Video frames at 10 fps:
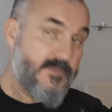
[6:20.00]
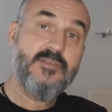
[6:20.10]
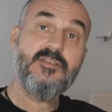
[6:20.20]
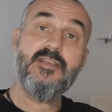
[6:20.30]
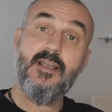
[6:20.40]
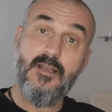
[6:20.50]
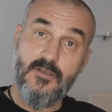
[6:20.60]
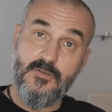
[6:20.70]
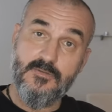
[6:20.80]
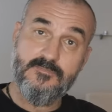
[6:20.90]
say
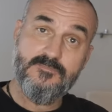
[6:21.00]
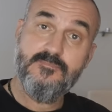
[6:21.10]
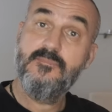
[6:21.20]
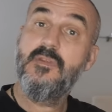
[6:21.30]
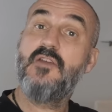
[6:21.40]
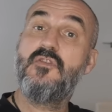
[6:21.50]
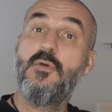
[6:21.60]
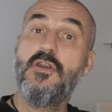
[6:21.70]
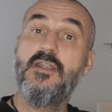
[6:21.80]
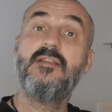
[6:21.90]
hello.
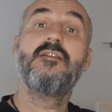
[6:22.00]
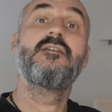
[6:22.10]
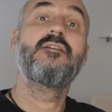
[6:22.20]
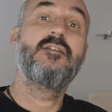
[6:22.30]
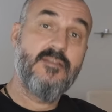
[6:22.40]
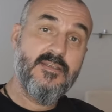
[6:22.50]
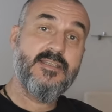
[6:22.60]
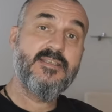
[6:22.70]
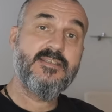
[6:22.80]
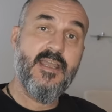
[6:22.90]
Everybody, this
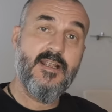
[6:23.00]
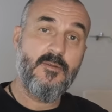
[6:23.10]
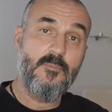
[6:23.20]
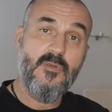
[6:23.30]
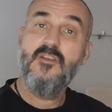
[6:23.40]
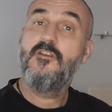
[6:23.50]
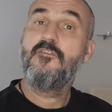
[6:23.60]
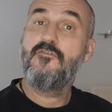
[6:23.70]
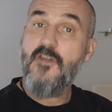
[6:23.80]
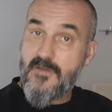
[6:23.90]
is Salem.
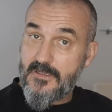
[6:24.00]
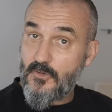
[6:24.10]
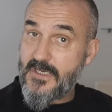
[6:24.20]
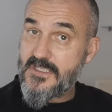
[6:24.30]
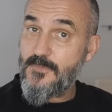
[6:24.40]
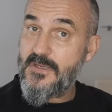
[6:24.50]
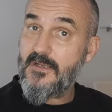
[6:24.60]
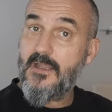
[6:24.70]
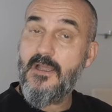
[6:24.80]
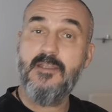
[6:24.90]
Very lucky to be
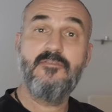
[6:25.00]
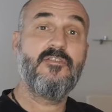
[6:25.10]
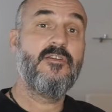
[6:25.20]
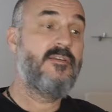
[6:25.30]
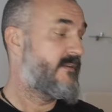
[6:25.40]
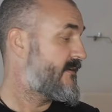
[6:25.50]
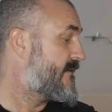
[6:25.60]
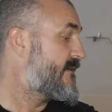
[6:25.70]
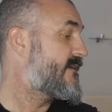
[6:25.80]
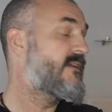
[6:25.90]
alive.
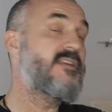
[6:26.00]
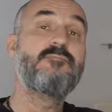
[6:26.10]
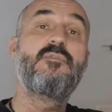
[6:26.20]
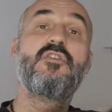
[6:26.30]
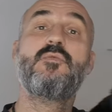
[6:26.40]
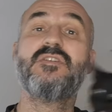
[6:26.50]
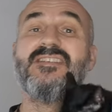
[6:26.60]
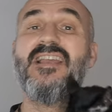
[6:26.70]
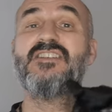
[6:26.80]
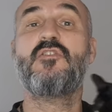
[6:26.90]
His mother was
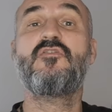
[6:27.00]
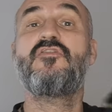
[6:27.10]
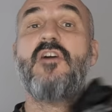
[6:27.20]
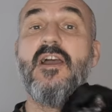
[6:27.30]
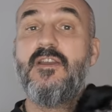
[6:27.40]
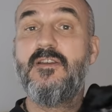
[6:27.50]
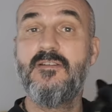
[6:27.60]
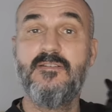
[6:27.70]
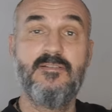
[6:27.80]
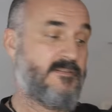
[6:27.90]
set on fire,
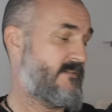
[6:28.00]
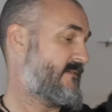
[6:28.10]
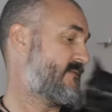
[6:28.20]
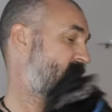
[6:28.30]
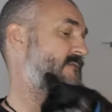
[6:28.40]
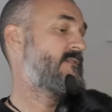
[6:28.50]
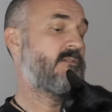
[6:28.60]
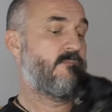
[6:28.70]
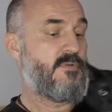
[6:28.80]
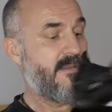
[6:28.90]

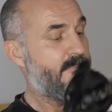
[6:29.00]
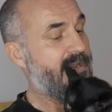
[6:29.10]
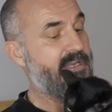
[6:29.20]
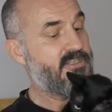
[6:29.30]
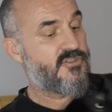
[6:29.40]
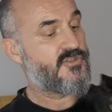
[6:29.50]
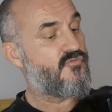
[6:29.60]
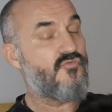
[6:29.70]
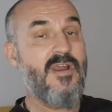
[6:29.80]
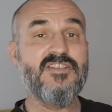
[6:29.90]
but they managed to
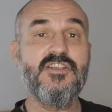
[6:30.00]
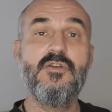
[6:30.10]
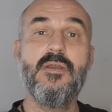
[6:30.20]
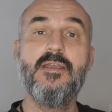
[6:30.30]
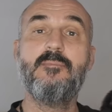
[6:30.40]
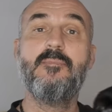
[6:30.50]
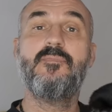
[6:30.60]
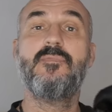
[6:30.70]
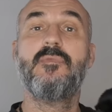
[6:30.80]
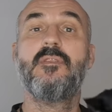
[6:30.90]
rescue him
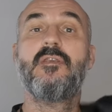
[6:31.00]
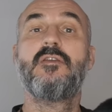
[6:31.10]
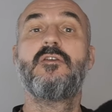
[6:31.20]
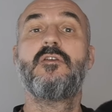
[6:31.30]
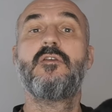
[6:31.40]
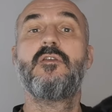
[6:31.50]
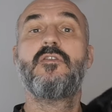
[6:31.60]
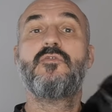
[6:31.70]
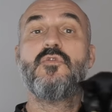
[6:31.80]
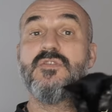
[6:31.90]

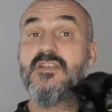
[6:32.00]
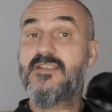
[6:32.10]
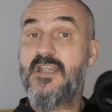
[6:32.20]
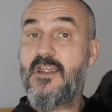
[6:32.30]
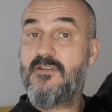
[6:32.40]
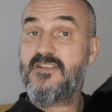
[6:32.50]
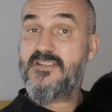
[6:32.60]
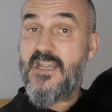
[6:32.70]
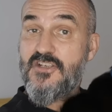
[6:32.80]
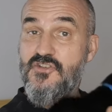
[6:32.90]
through cesarean
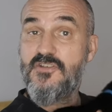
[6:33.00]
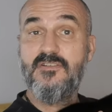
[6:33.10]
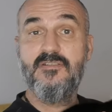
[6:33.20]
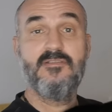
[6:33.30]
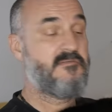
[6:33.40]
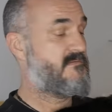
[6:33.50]
section,